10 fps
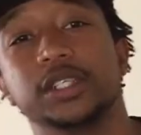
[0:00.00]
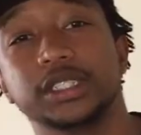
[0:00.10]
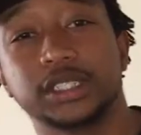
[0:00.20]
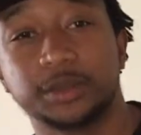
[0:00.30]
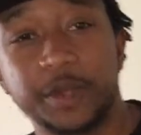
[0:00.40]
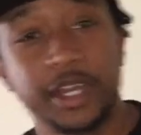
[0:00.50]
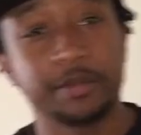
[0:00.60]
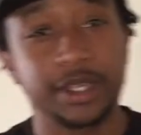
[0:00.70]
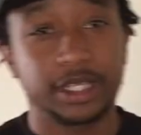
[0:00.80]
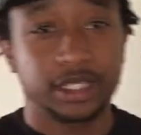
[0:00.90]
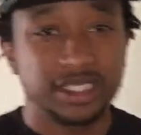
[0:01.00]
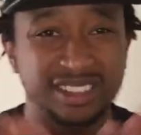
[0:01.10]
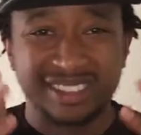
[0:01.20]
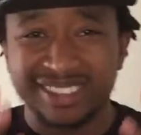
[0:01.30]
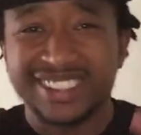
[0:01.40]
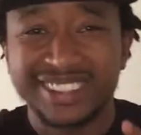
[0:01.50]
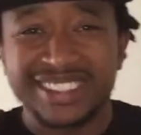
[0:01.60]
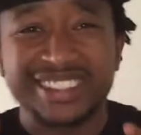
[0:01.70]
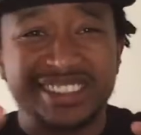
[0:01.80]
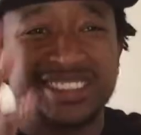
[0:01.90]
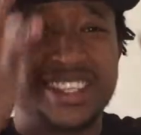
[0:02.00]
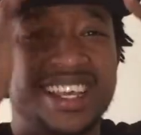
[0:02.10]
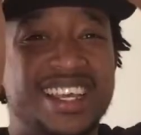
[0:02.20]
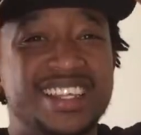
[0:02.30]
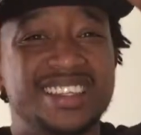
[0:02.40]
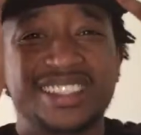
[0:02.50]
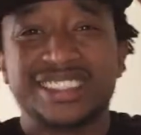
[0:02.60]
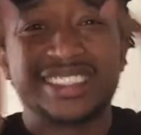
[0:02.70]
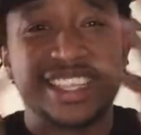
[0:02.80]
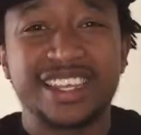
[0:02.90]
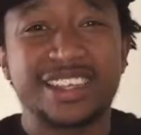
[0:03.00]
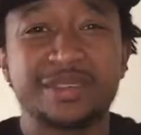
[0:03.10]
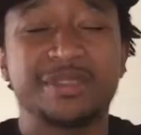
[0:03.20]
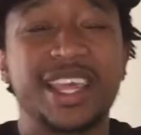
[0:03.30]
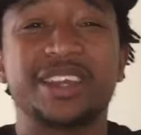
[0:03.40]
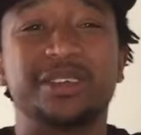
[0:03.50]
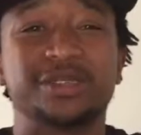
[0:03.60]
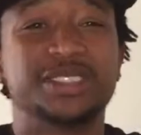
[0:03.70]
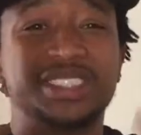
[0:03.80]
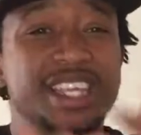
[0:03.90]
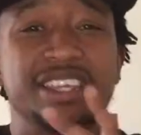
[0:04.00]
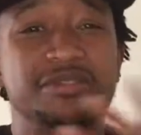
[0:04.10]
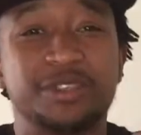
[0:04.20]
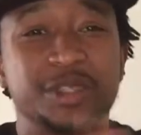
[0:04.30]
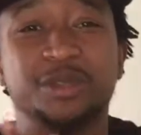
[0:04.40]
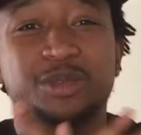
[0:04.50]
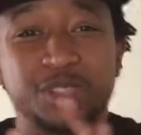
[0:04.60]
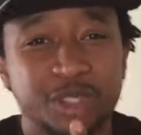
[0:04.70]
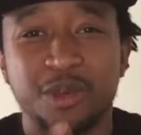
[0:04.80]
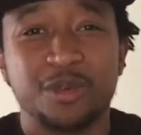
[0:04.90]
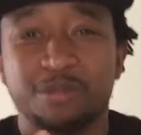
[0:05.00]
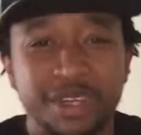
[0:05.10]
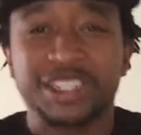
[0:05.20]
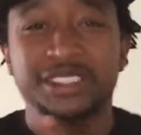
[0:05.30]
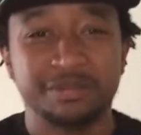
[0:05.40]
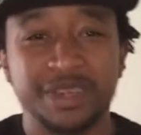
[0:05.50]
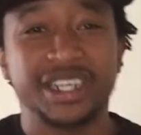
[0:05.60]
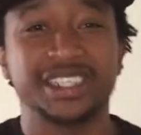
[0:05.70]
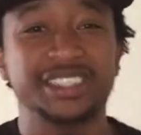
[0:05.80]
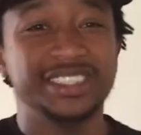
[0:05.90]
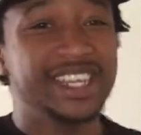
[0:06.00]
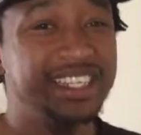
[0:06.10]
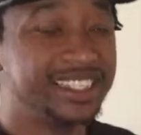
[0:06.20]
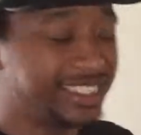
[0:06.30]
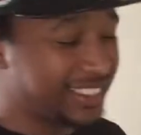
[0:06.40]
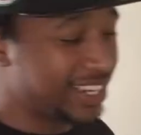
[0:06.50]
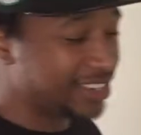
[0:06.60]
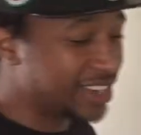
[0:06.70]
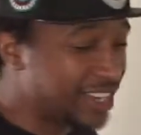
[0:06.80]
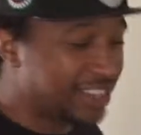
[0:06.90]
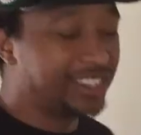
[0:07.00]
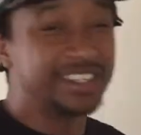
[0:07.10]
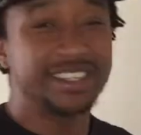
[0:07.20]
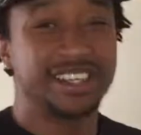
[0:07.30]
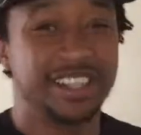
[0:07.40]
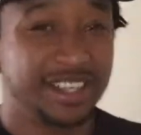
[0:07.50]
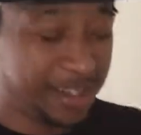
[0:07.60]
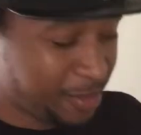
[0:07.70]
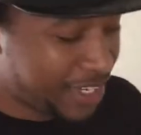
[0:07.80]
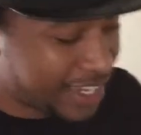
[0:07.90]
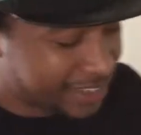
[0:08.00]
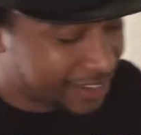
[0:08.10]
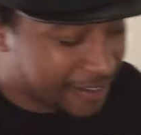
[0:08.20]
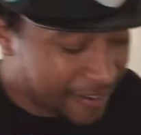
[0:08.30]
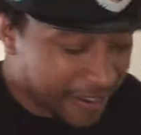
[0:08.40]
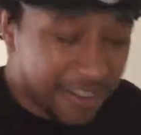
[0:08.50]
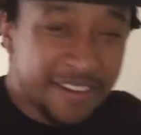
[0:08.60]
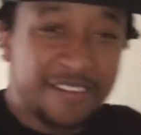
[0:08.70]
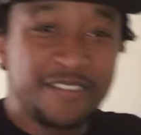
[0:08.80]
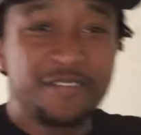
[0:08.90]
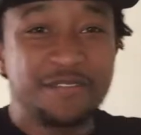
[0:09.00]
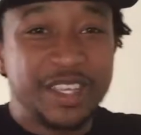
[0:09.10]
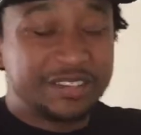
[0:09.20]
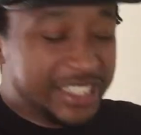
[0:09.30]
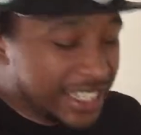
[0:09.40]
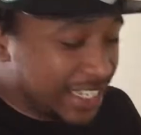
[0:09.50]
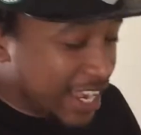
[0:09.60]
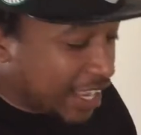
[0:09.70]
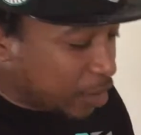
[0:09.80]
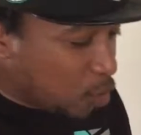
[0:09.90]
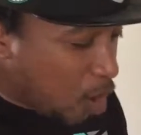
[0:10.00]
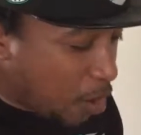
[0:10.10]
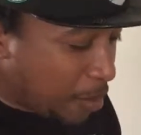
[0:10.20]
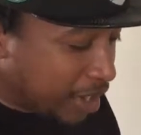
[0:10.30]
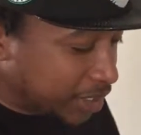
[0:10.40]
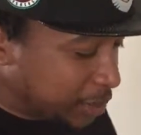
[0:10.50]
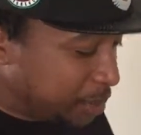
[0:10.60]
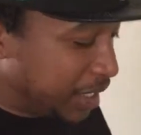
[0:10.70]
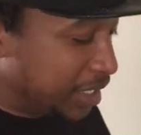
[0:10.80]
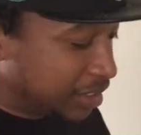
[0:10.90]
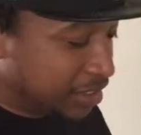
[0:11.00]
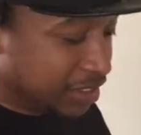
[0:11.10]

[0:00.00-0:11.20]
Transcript: For this experiment, this is the setup that will save you so much money. Check this out. Look, we got the $15 Walmart speaker,